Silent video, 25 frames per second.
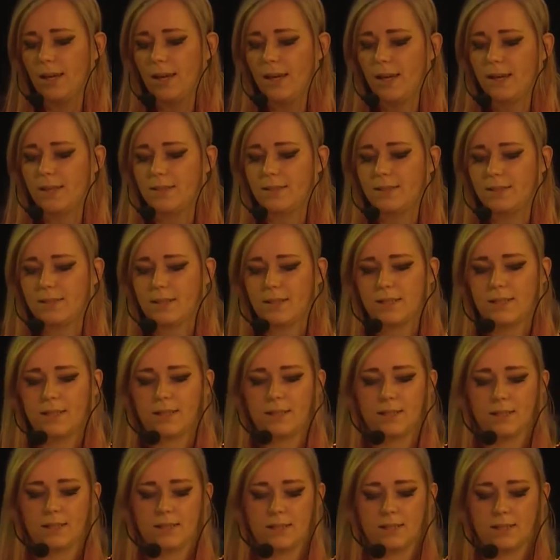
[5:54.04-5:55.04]
And
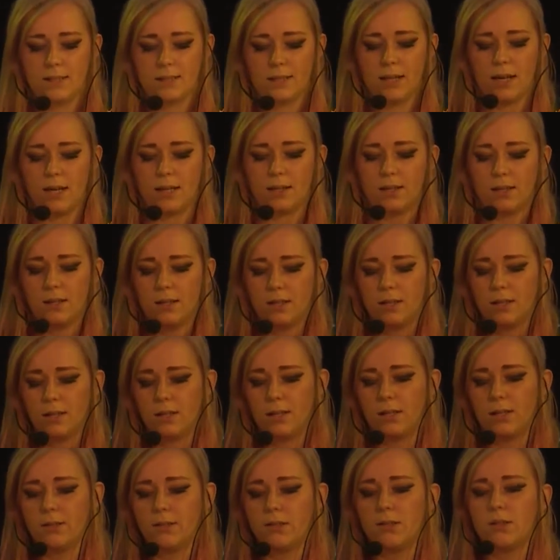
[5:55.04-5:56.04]
yeah,
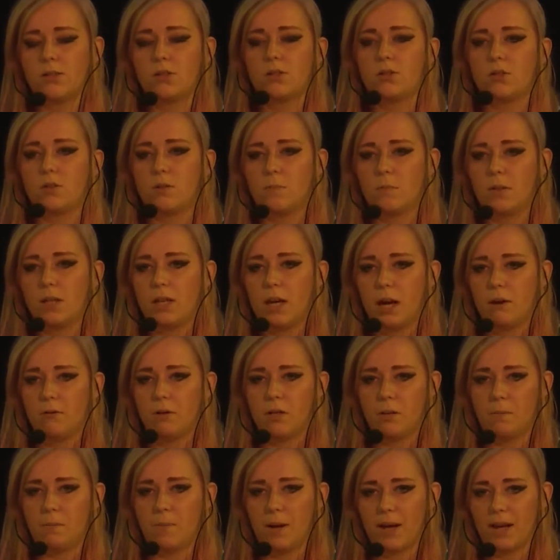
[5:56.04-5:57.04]
this should be
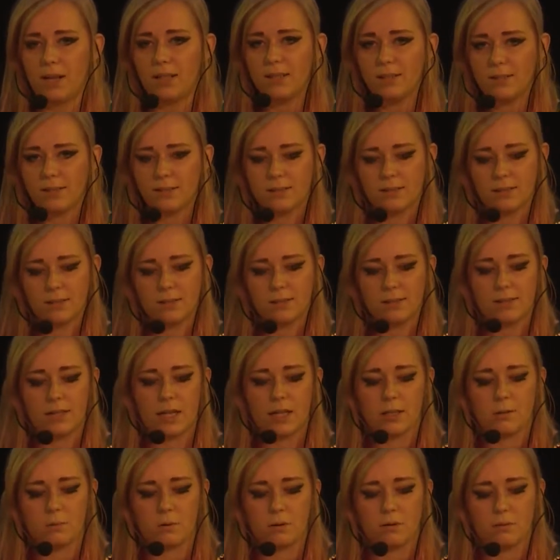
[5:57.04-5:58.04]
our base
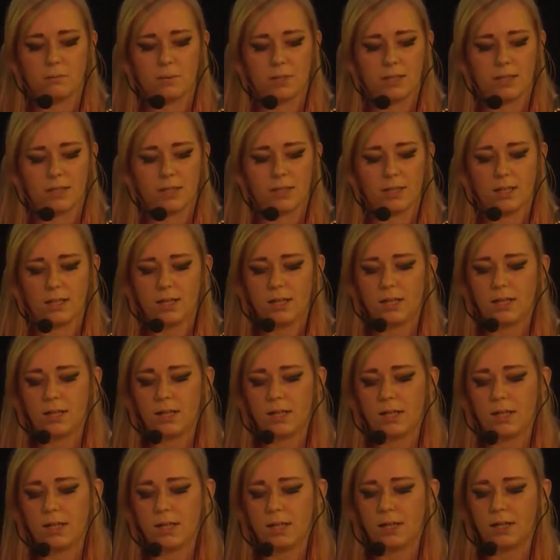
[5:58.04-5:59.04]
that will be
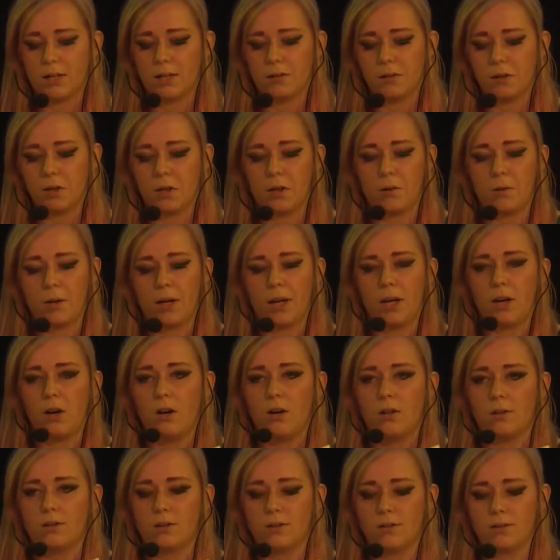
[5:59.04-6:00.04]
gluing
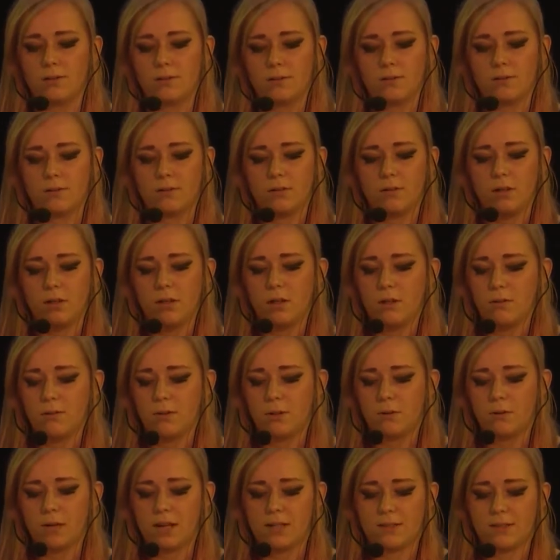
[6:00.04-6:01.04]
on
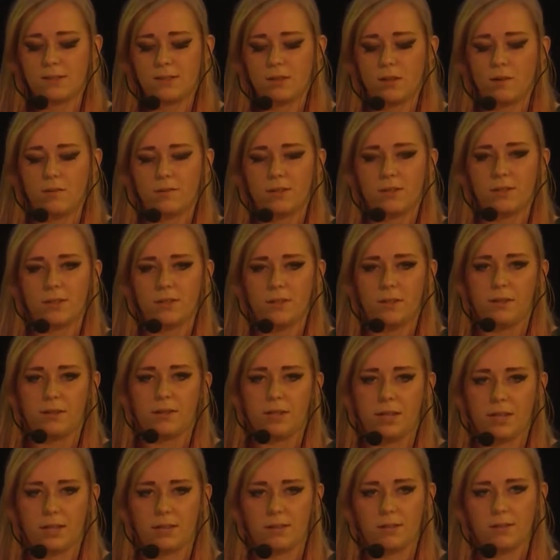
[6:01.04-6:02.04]
the rest of the
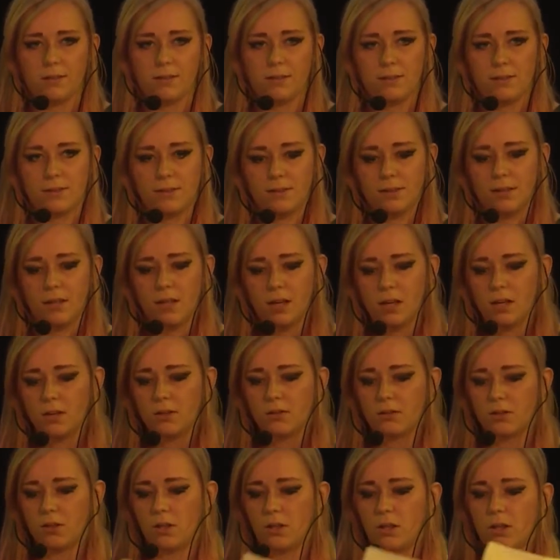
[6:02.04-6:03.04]
details.
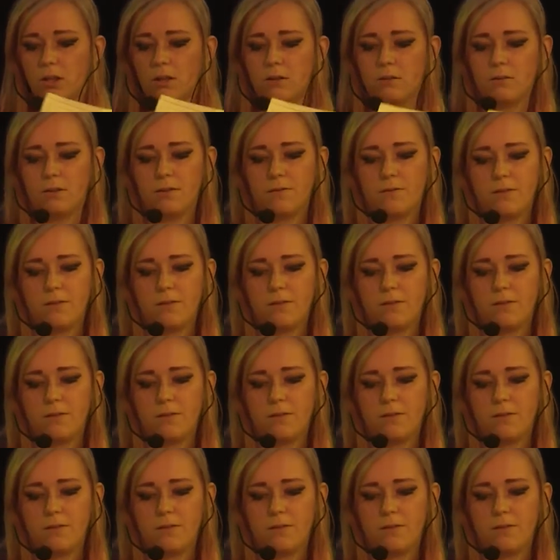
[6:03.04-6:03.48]
So the